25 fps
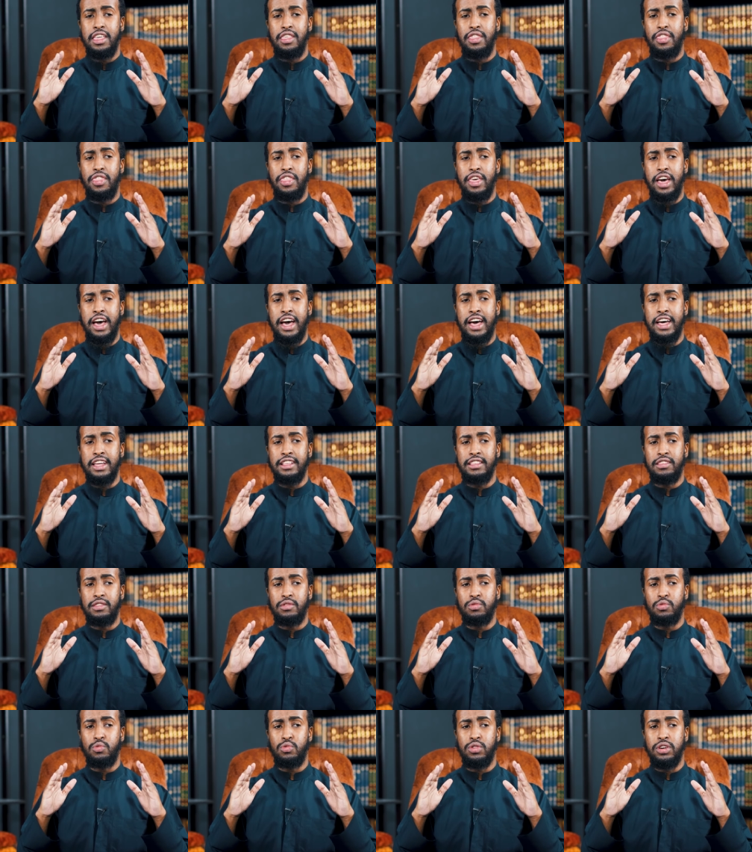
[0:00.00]

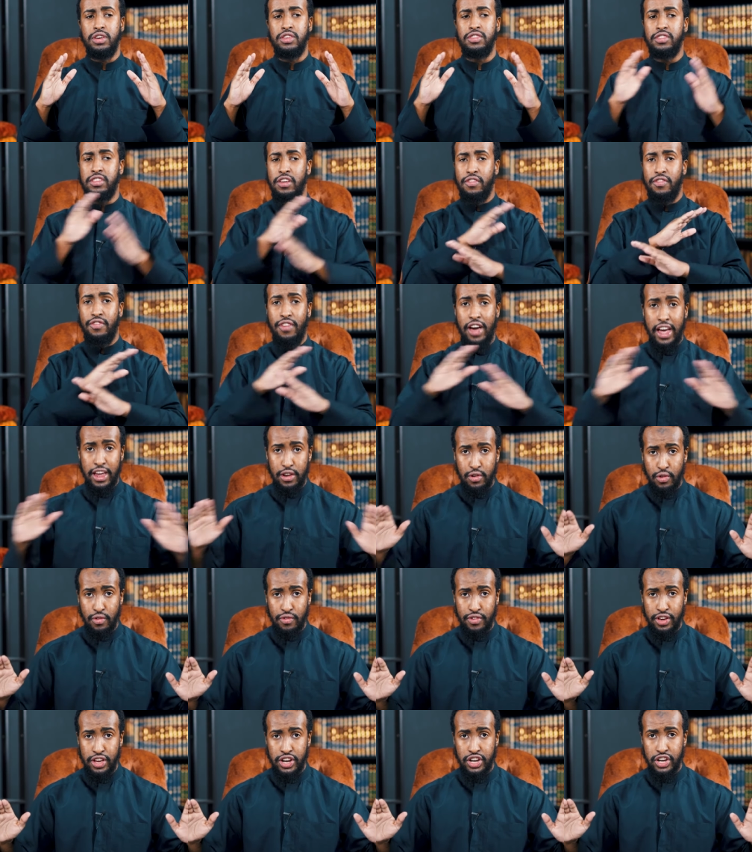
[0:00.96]
that was the final
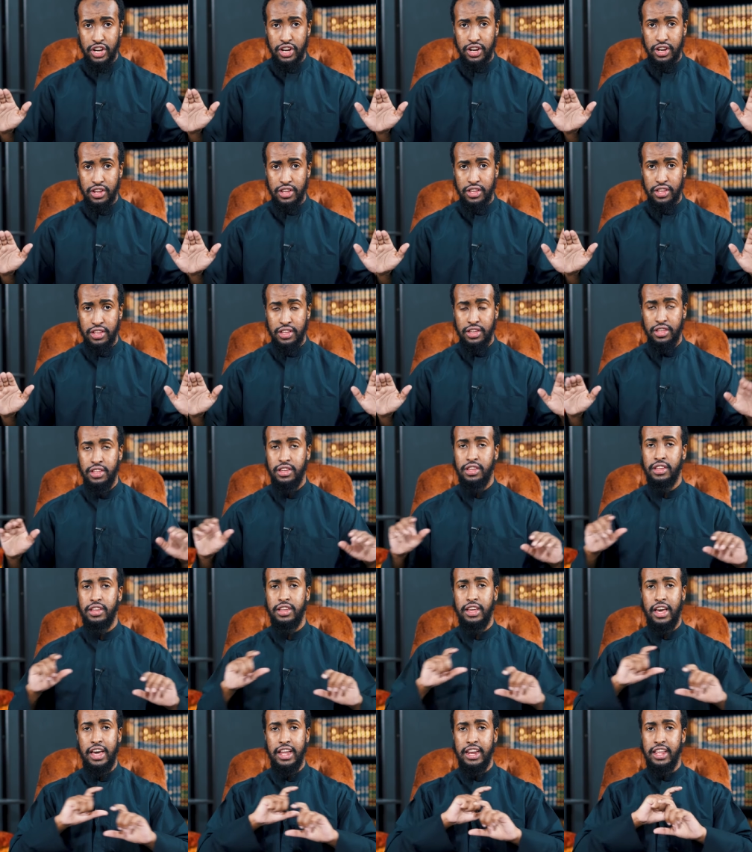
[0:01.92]
version,
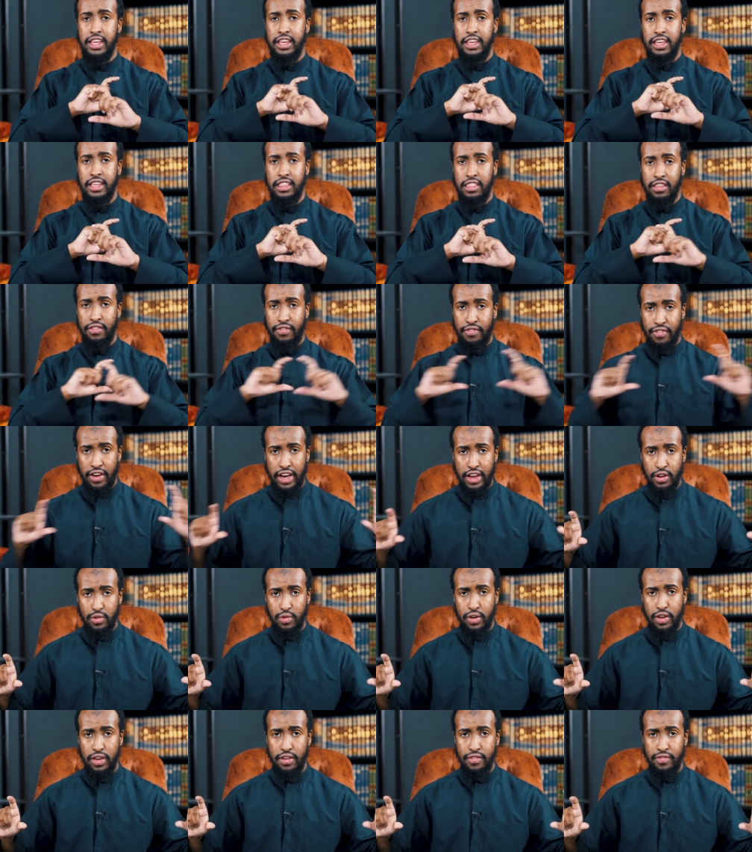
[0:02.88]
yani the
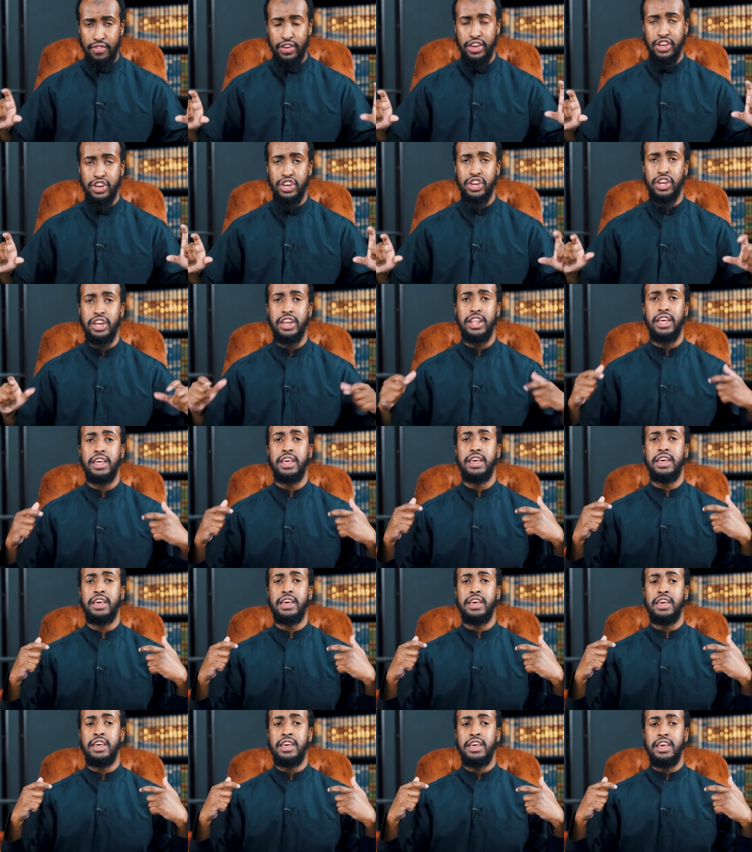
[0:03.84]
final version
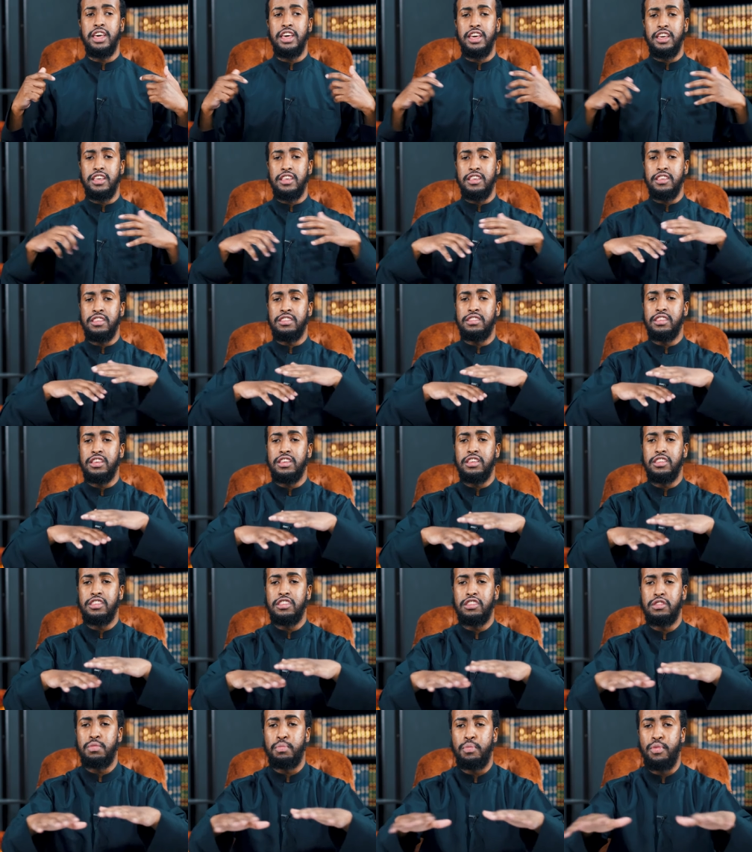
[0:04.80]
is
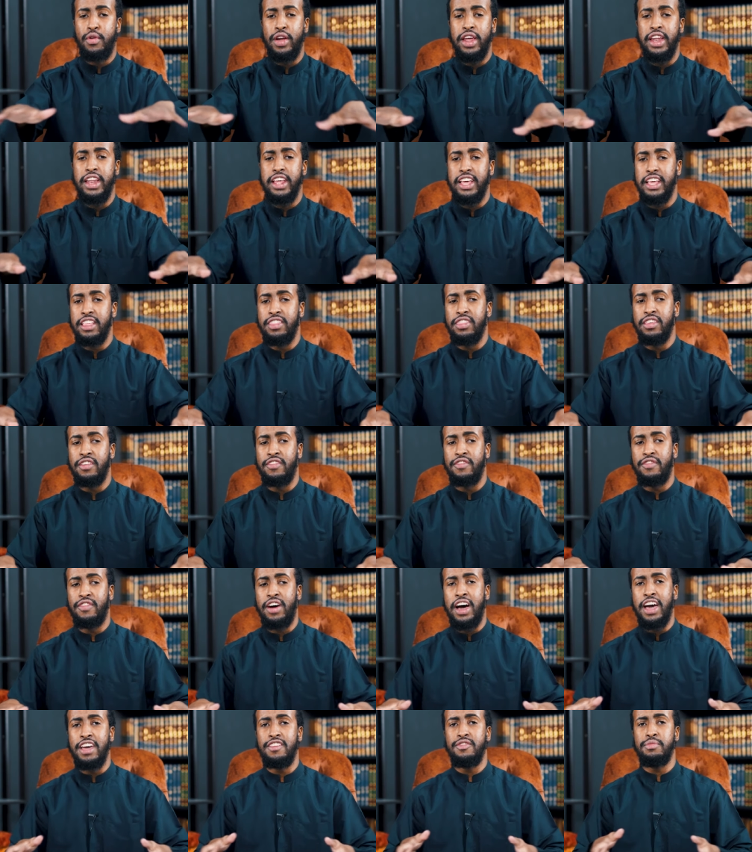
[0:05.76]
spread in the
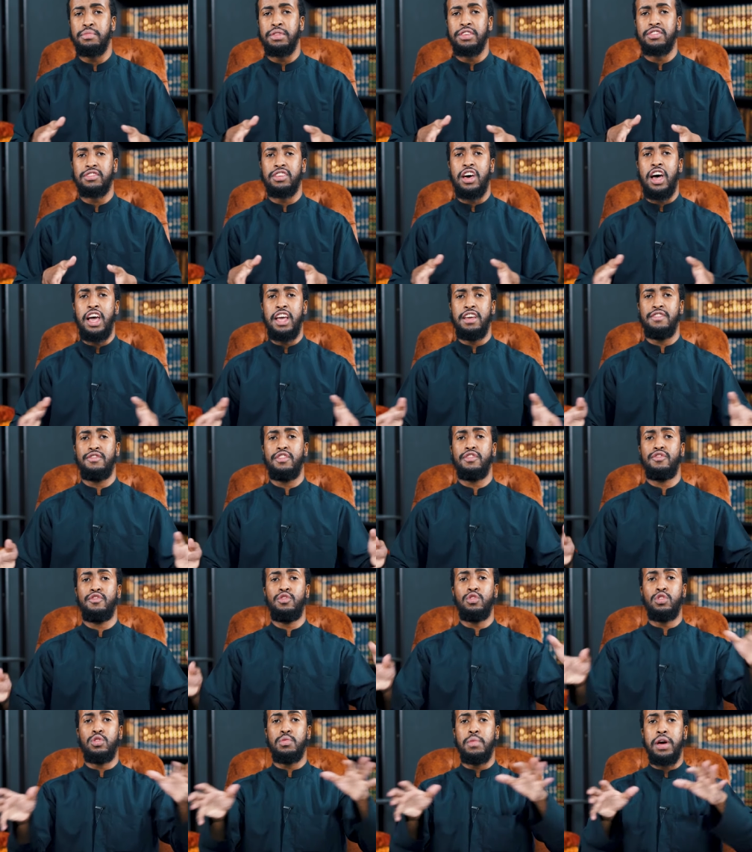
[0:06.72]
five masahif of
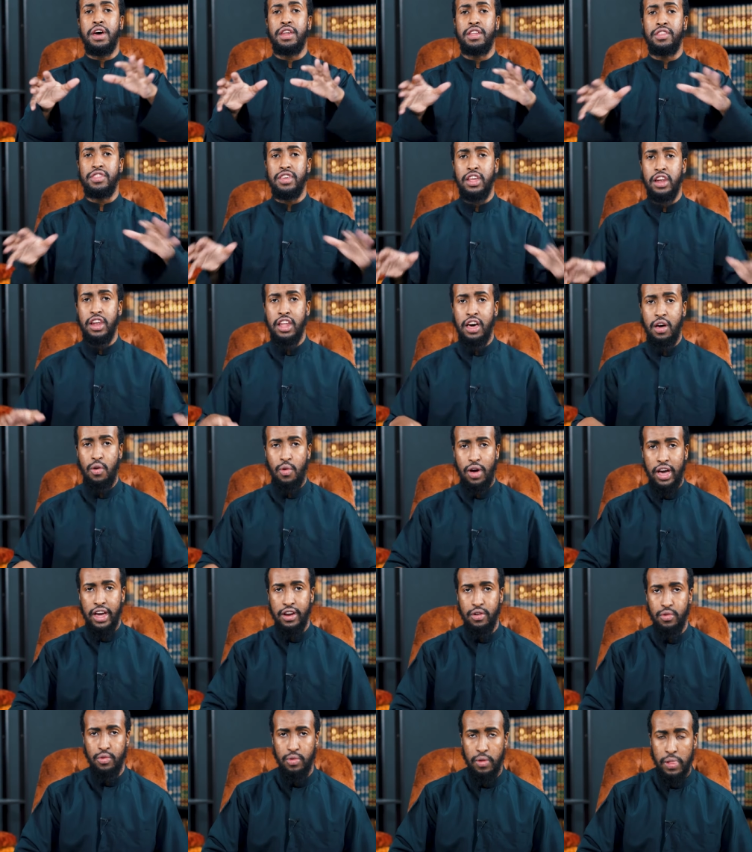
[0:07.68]
Uthman
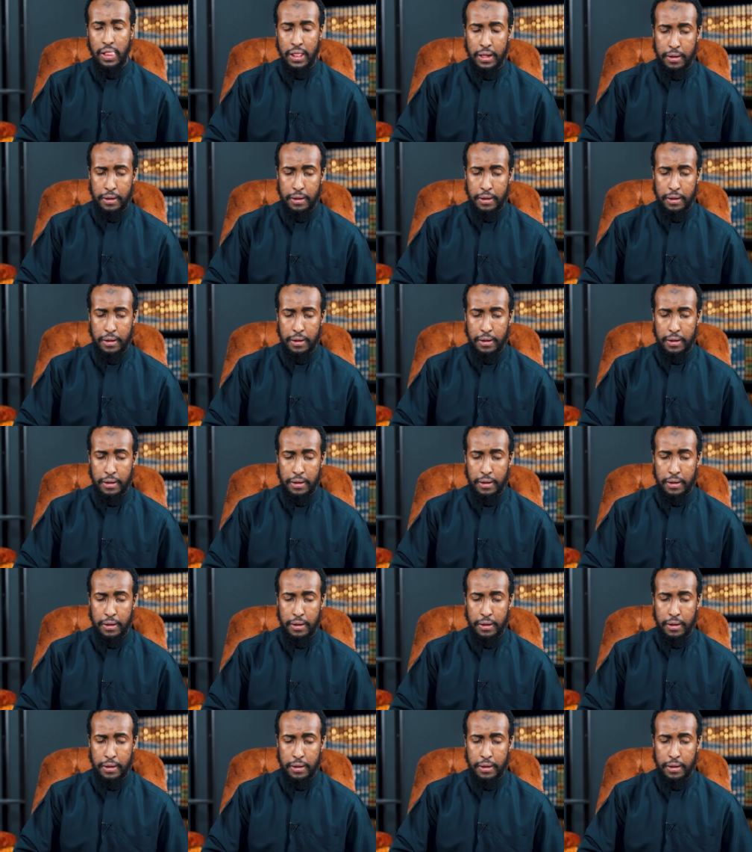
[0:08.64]
radiallahu anhu.